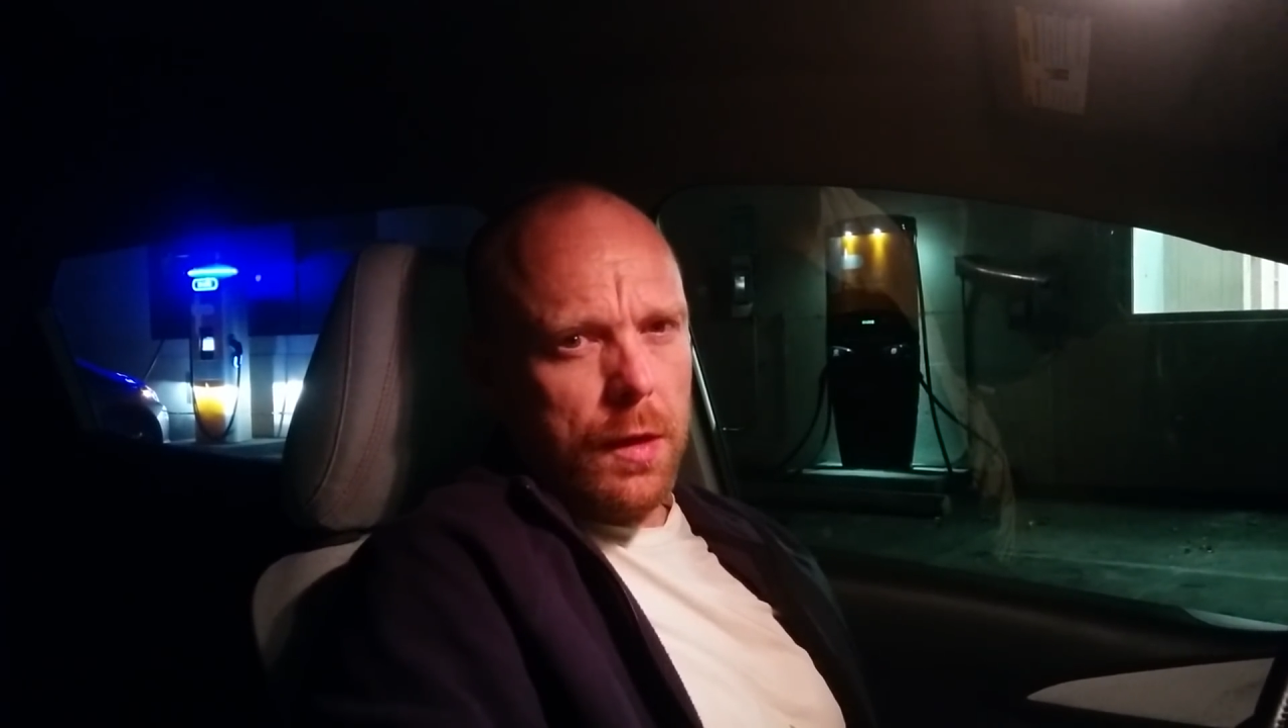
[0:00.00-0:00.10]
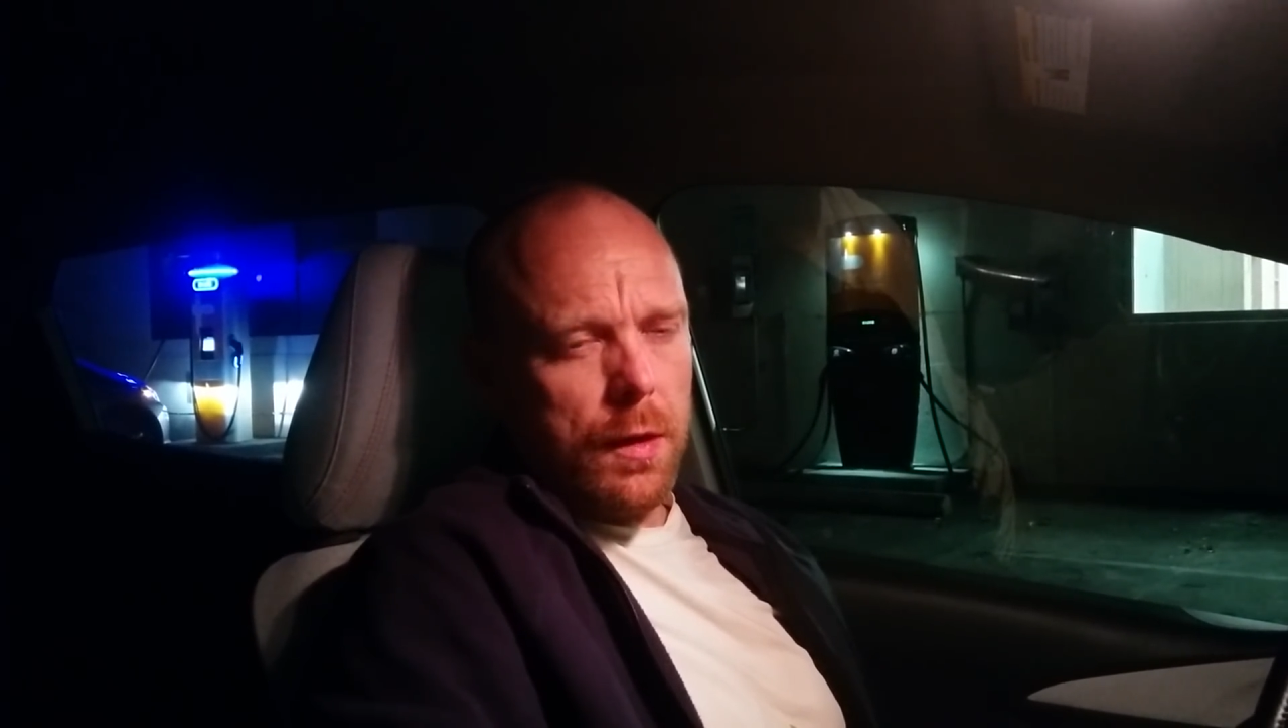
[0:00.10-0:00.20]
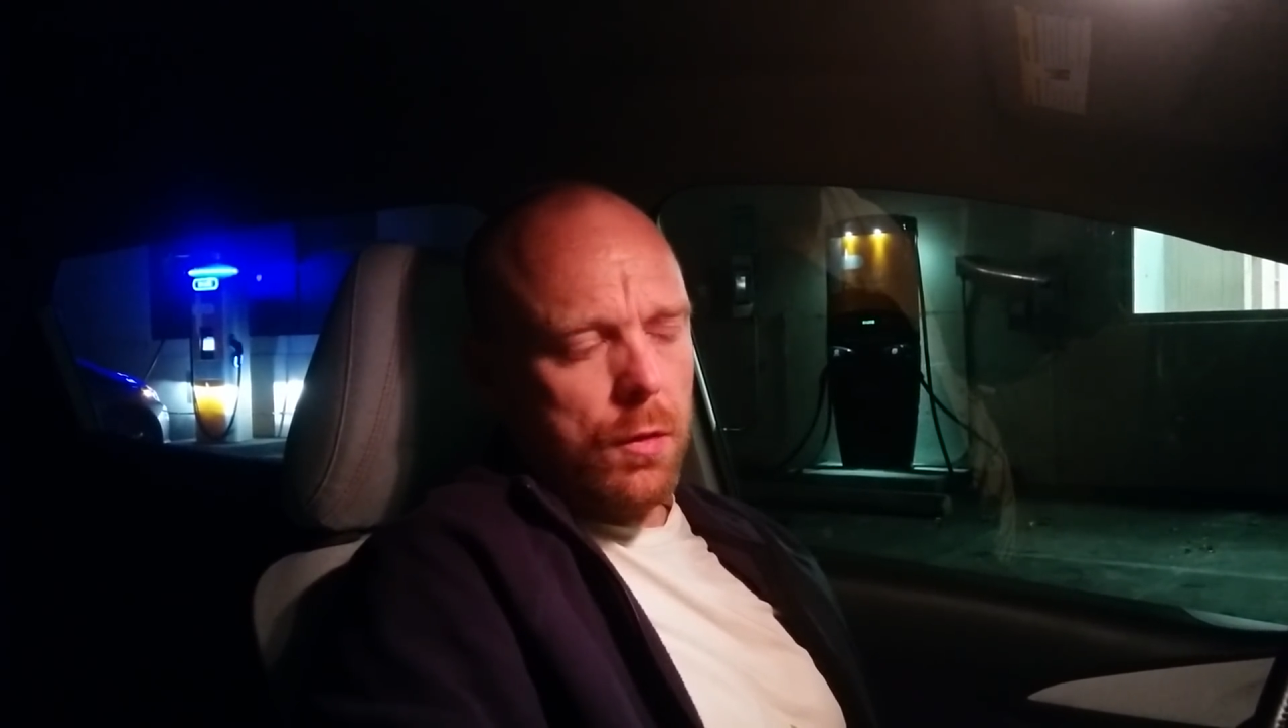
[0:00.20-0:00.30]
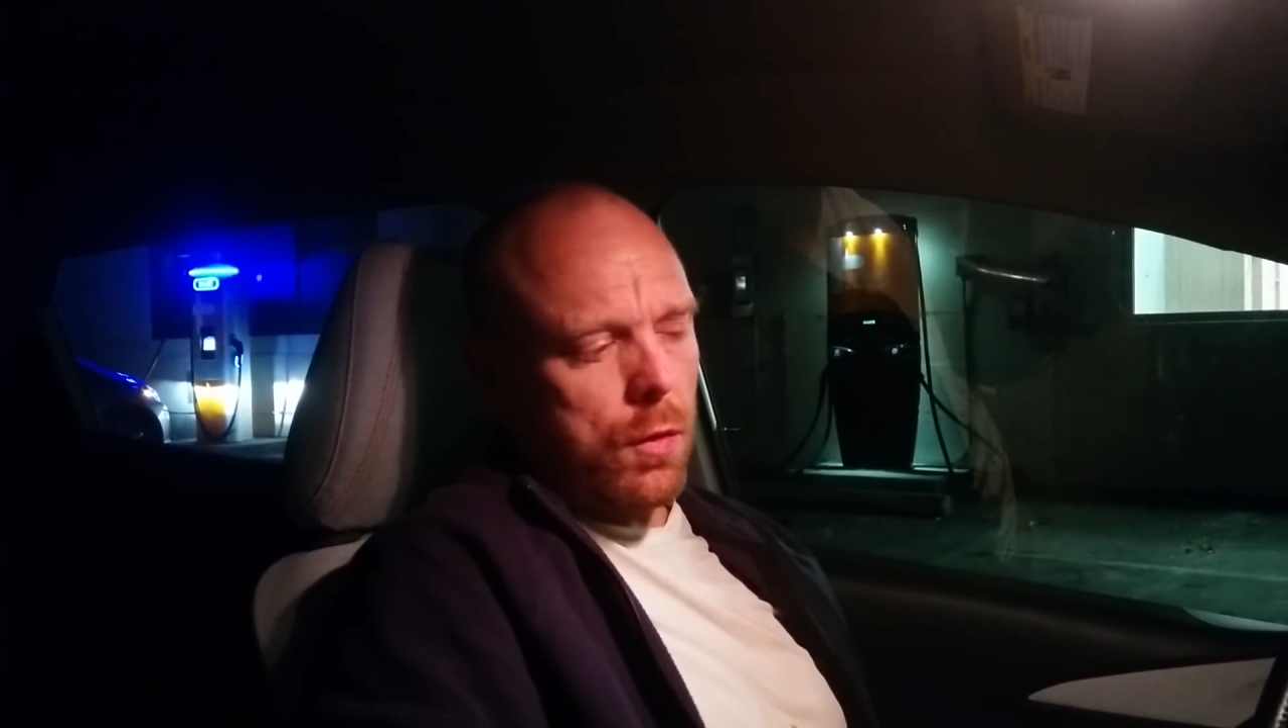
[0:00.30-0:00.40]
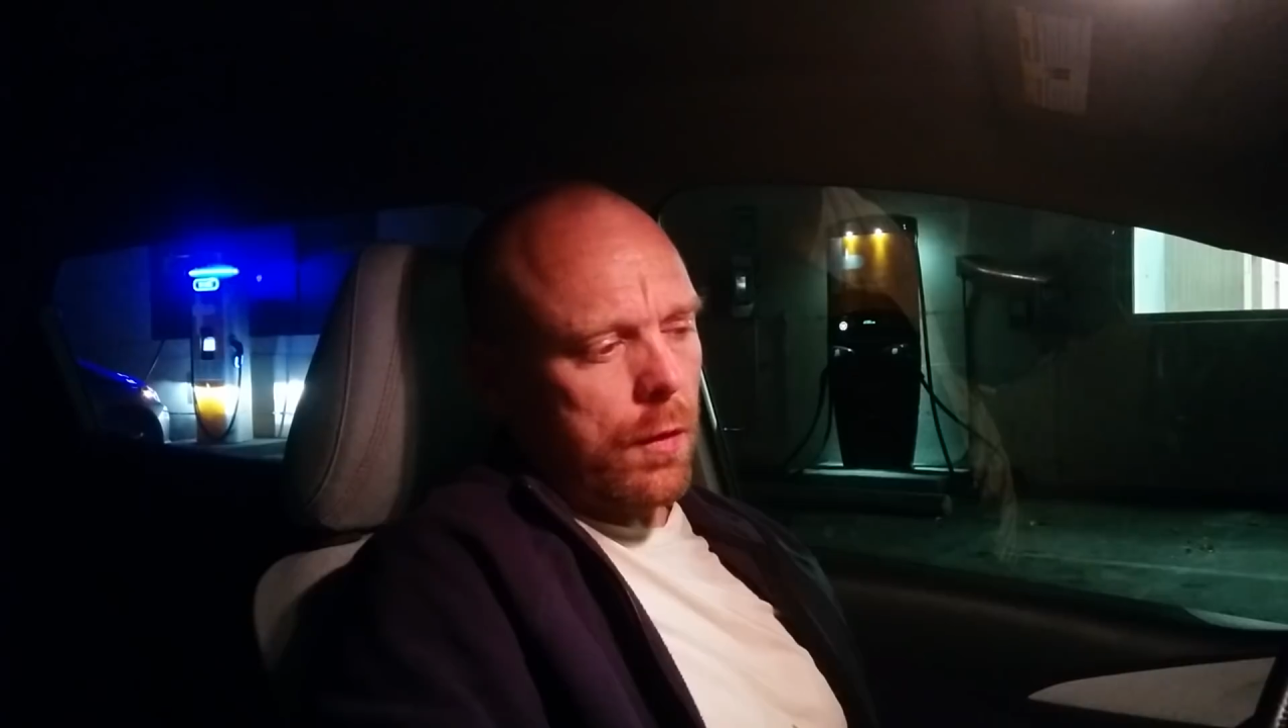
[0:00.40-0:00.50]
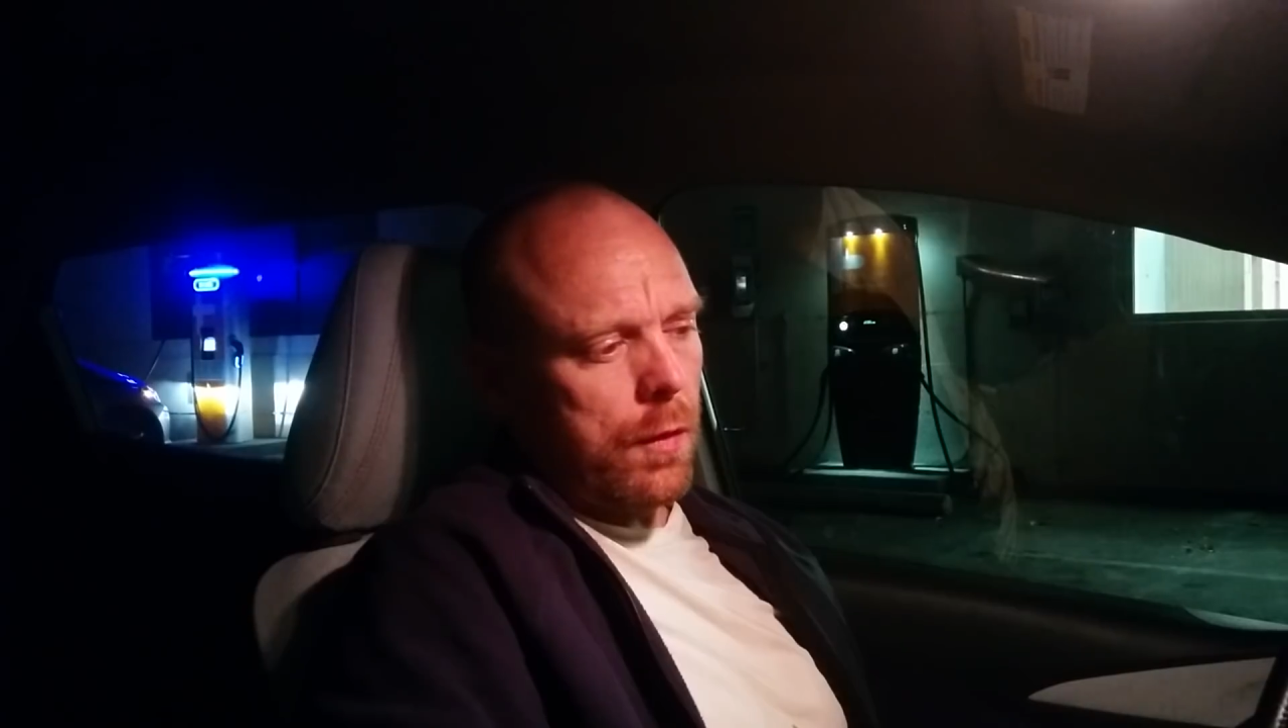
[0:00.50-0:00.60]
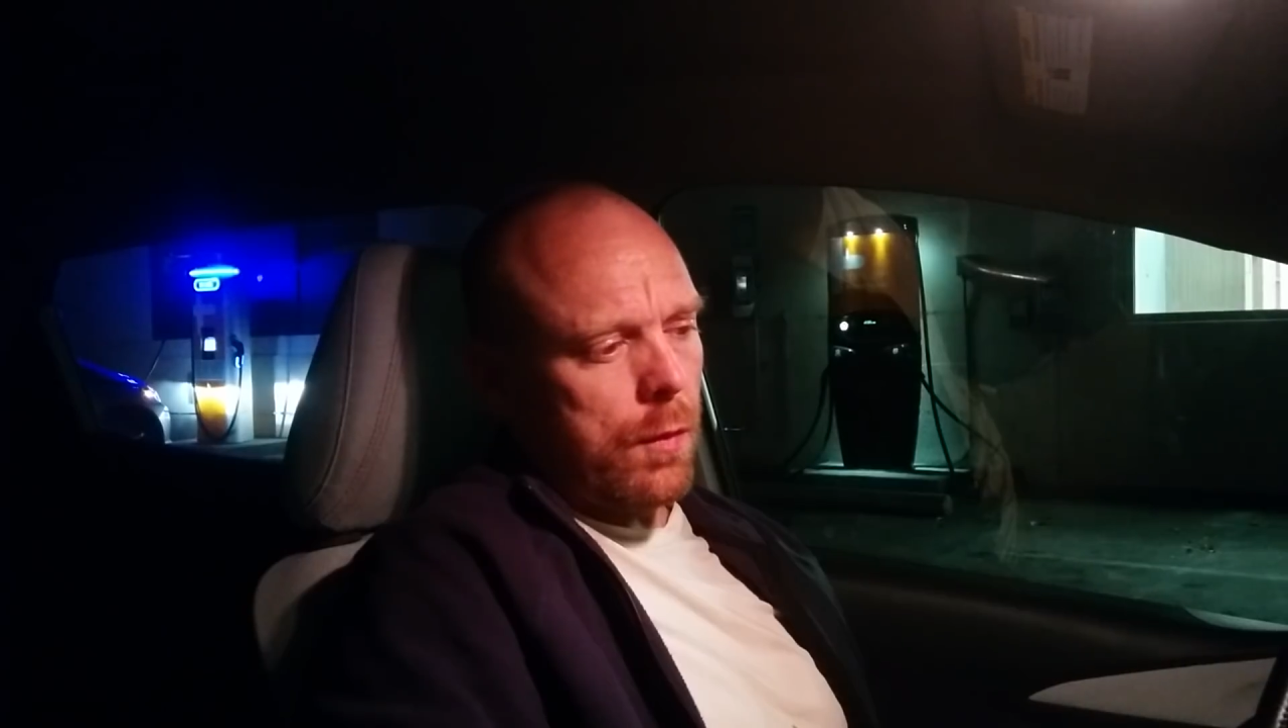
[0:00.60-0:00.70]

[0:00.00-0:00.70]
in just